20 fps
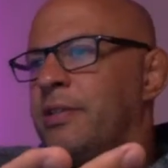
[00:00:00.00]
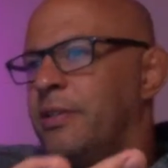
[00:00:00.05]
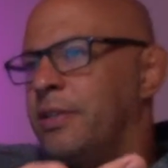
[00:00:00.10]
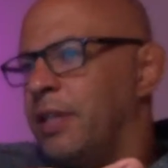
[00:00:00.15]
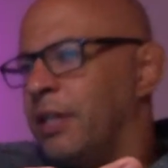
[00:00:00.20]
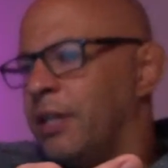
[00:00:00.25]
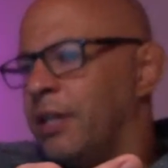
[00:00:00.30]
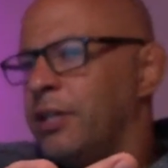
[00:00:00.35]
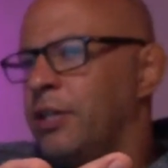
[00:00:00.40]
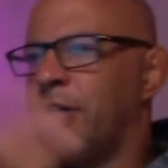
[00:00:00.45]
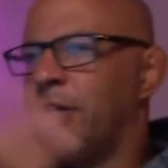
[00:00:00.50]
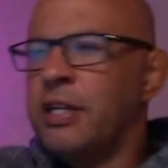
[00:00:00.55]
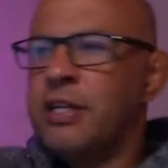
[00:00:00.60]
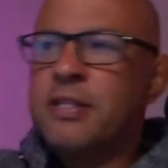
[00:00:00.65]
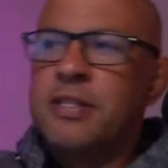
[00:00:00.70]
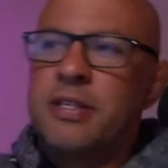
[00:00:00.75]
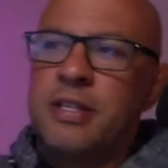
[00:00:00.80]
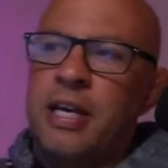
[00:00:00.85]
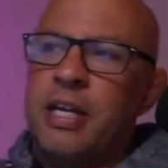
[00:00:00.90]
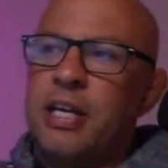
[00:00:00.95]
You
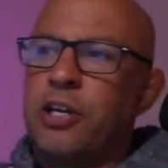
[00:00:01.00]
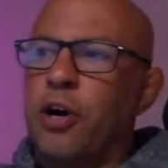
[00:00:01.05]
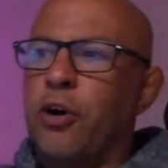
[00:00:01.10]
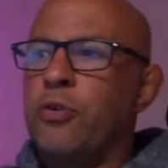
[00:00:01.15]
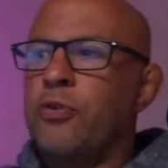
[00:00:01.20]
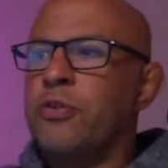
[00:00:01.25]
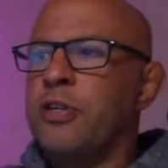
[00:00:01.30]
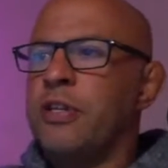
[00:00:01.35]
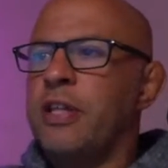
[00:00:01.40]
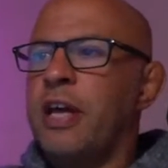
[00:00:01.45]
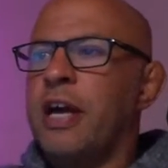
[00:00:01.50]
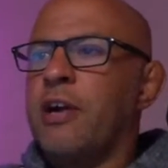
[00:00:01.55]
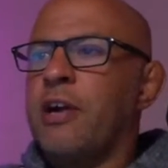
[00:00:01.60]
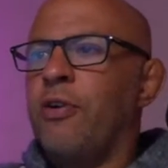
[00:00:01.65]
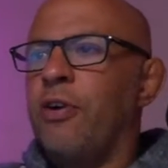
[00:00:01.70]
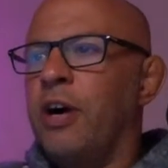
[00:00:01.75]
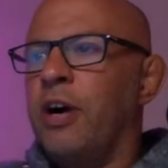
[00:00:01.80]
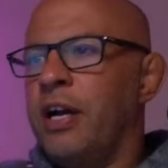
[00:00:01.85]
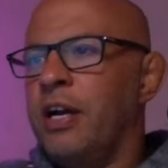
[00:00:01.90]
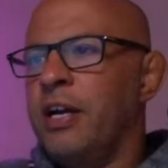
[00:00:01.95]
didn't say no to that
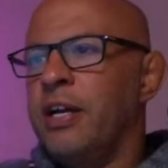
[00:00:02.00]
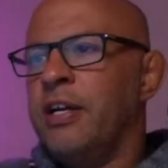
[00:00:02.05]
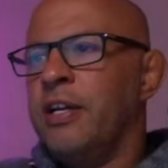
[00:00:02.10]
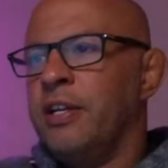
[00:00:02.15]
guy.